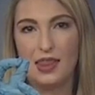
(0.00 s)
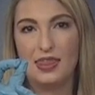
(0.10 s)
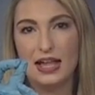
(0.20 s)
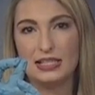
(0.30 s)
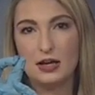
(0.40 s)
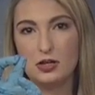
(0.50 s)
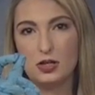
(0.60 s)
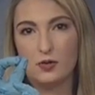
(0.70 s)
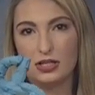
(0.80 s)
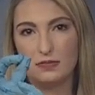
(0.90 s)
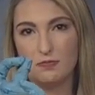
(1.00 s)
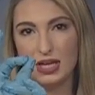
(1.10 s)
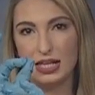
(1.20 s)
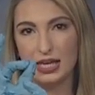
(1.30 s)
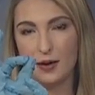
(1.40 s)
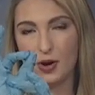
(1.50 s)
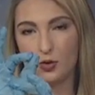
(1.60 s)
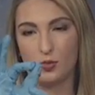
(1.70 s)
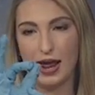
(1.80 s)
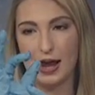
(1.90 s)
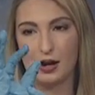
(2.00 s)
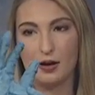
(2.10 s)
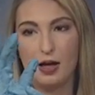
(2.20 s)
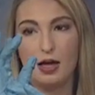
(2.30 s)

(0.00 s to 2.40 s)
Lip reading: That's how you know it's medium rare.